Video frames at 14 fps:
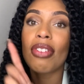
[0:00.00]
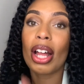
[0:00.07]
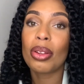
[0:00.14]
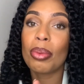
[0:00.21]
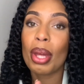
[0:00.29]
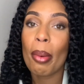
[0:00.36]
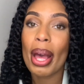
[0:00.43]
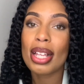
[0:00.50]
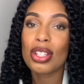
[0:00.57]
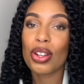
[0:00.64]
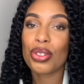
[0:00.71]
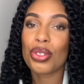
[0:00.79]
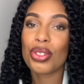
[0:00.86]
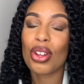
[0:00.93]
following me on my
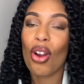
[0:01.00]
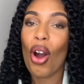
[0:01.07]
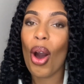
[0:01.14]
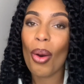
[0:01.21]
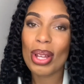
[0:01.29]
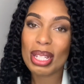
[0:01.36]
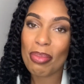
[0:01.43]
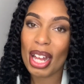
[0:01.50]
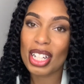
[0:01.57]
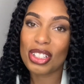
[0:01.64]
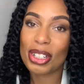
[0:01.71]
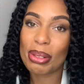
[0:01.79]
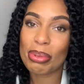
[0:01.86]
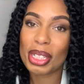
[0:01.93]
socials. They're always in my
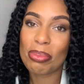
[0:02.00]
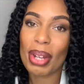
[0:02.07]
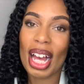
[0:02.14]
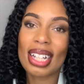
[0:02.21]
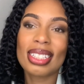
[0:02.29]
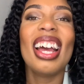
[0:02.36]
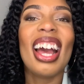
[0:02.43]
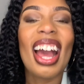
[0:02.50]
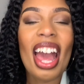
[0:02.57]
description box.